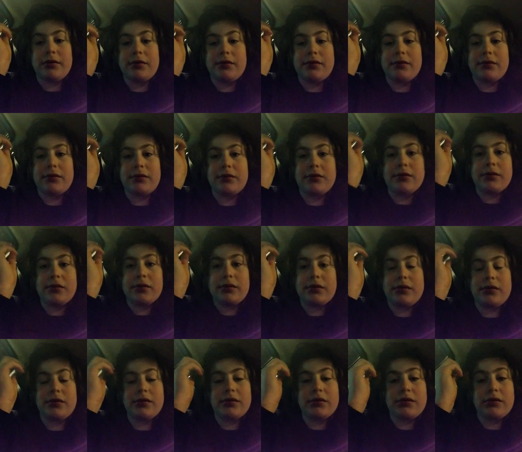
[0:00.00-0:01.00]

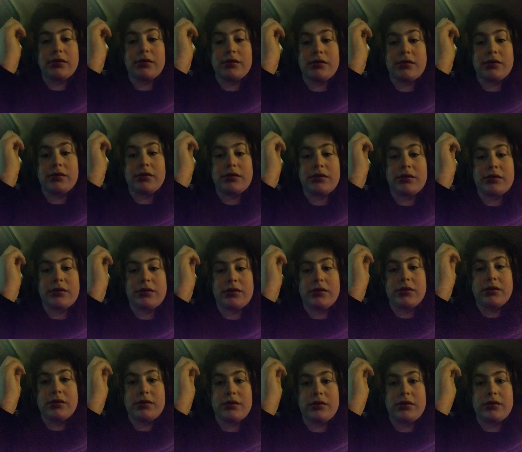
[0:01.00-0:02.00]

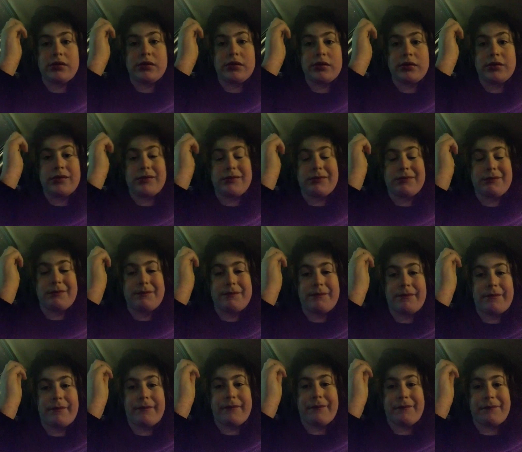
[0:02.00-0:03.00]

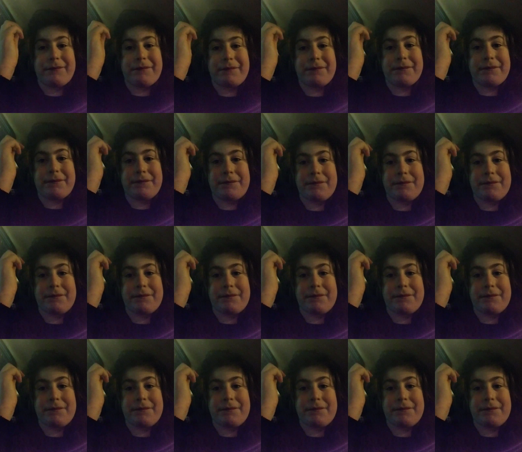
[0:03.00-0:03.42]
No one is speaking in this clip.